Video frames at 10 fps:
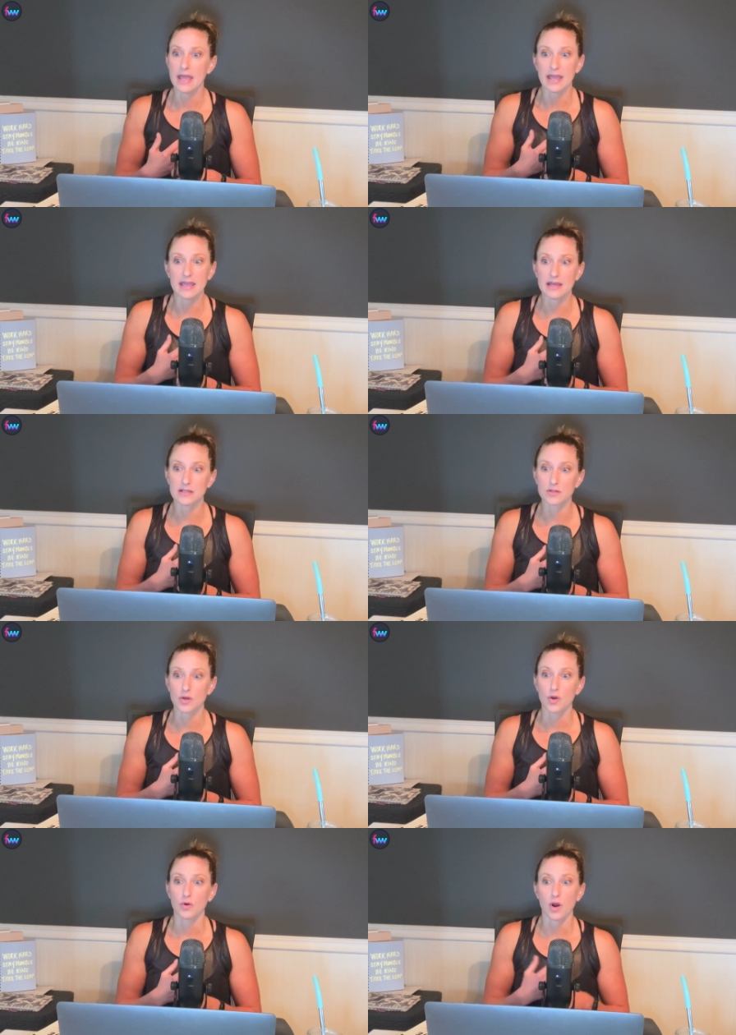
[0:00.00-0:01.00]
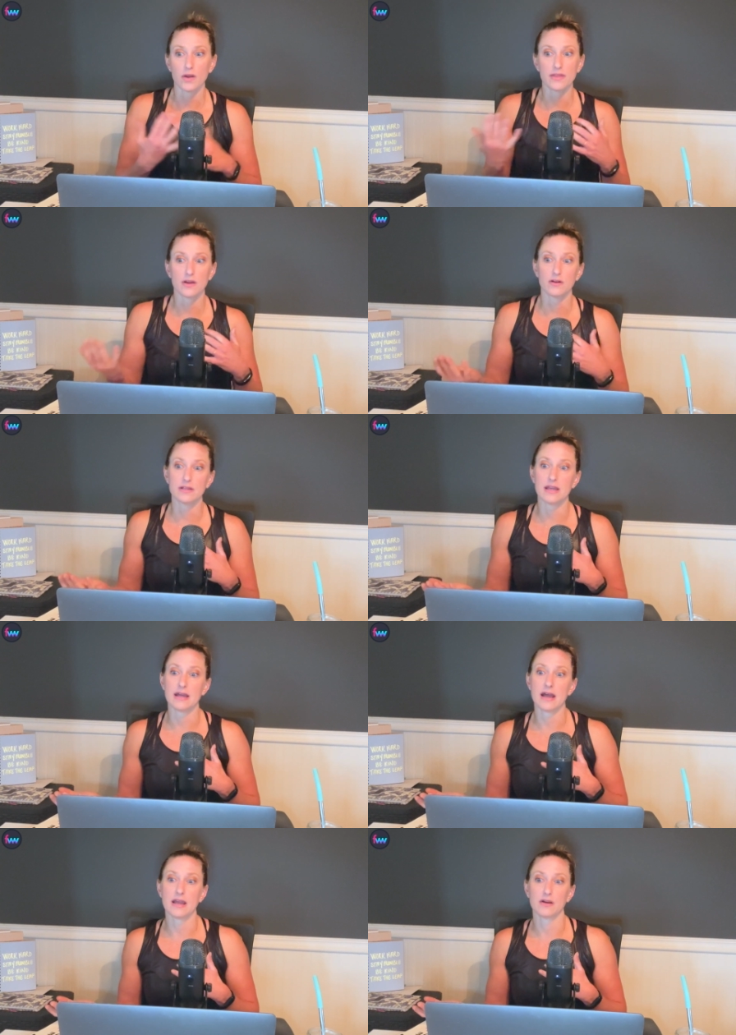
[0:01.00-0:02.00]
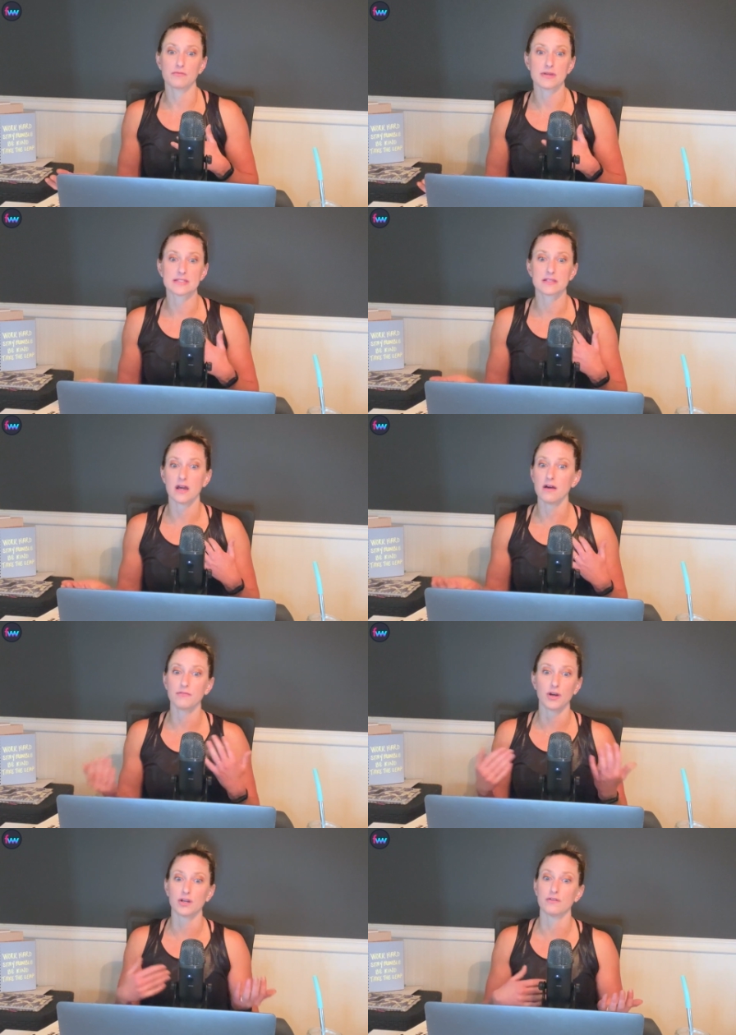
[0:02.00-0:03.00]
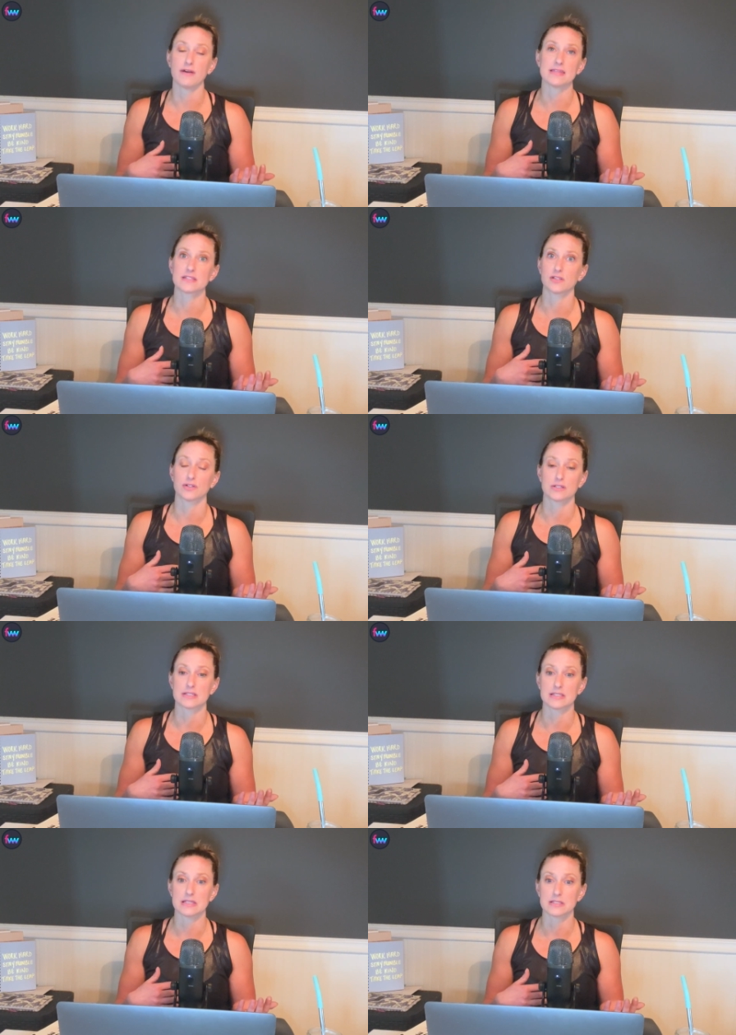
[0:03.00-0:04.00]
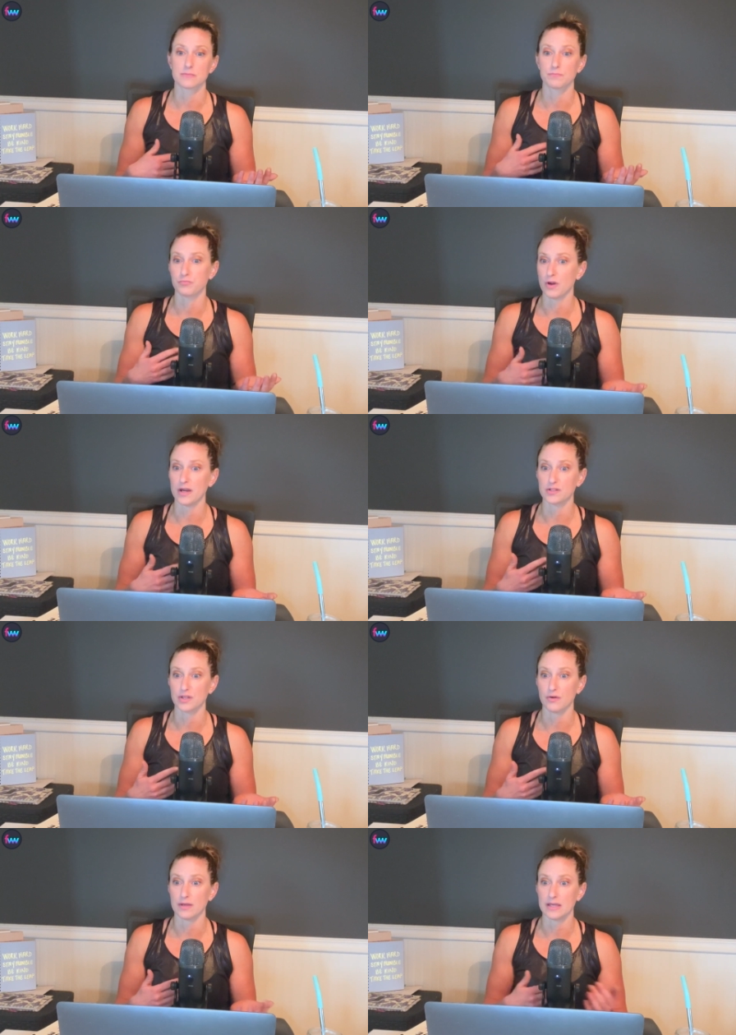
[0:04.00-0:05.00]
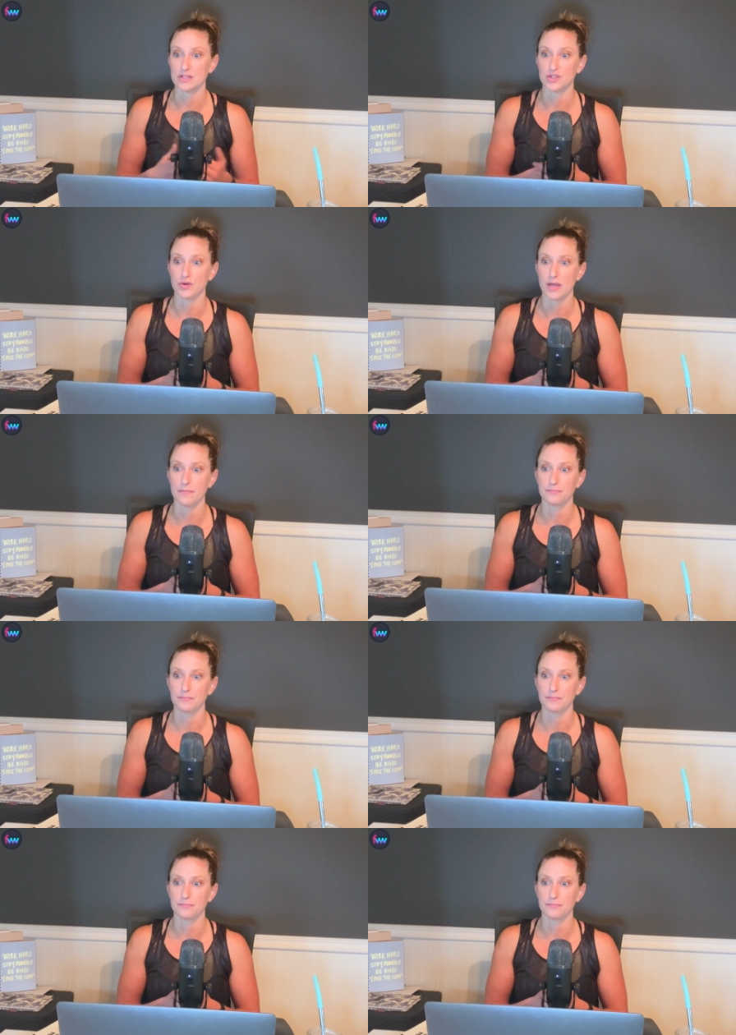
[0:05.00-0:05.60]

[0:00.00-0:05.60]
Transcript: And are they already at higher risk of cardiovascular disease prior to going into it?